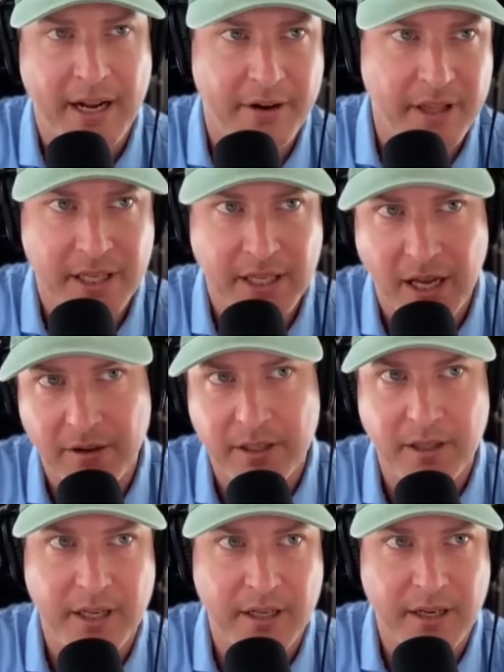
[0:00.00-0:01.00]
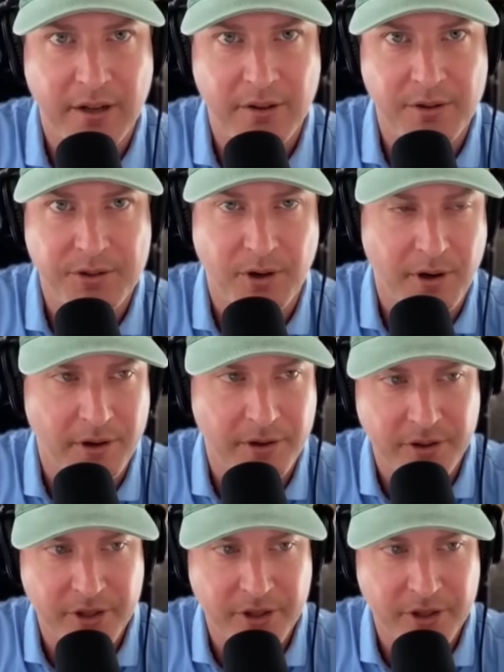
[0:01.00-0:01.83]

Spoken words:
How do they calculate how those are?